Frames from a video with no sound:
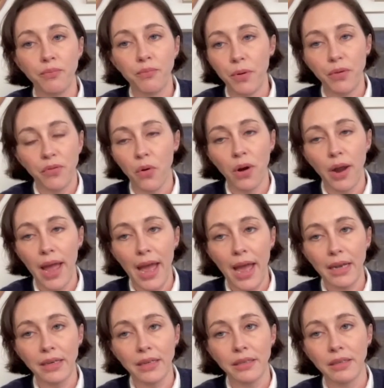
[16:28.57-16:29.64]

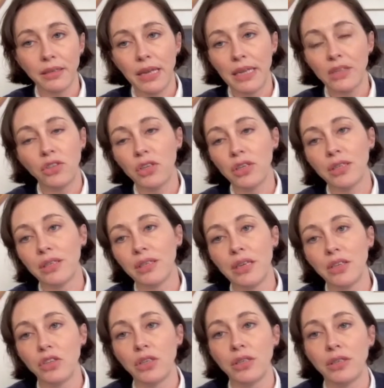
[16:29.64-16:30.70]
beforehand, it's just,
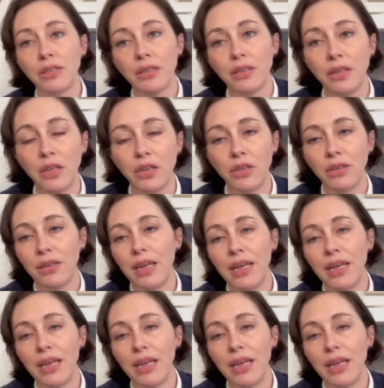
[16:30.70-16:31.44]
it's just the,